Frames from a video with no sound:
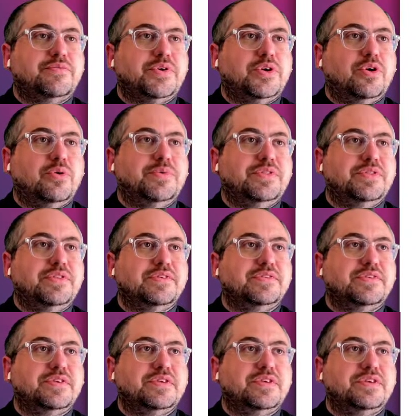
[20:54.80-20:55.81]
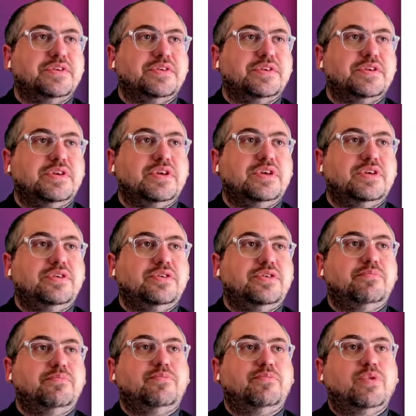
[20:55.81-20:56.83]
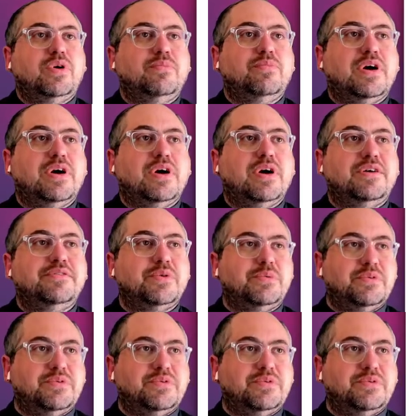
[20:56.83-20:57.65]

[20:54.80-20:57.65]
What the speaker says: if we open this in the web browser, we